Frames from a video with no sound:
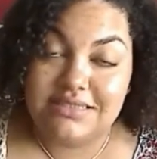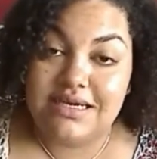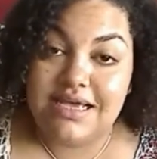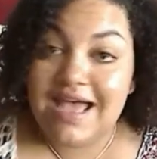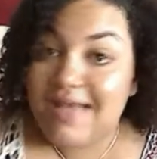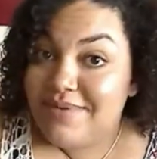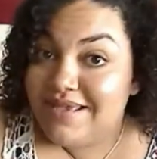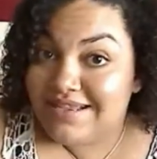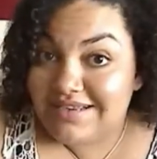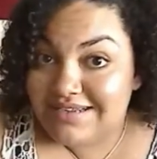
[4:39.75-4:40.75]
Happy
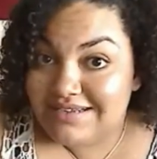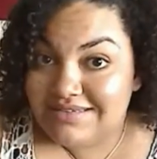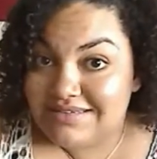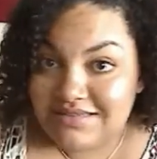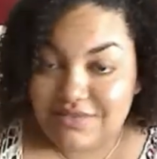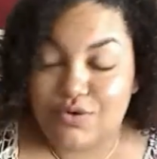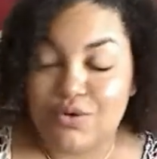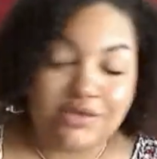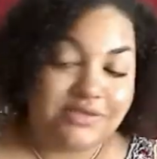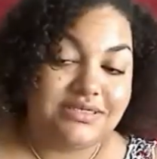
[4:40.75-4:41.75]
endings, of
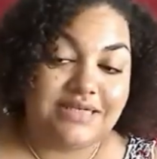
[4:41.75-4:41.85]
course.